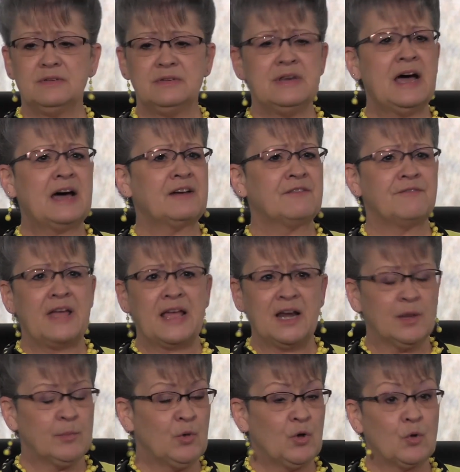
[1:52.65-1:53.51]
not
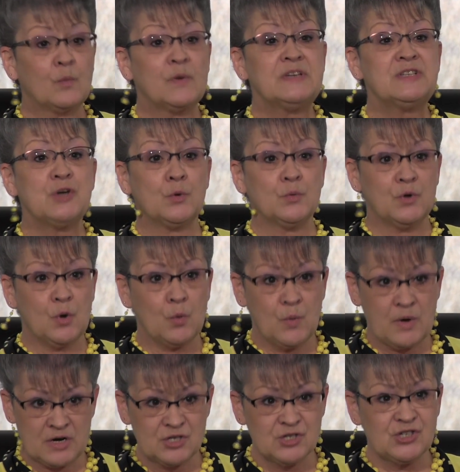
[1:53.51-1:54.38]
available, or we don't know
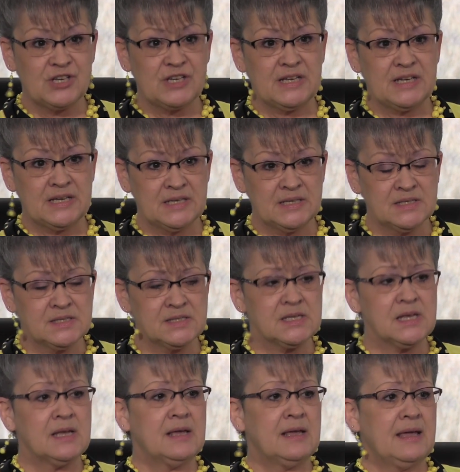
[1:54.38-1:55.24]
where she
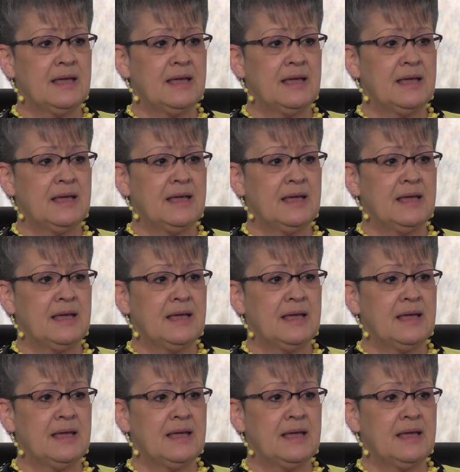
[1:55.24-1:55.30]
is,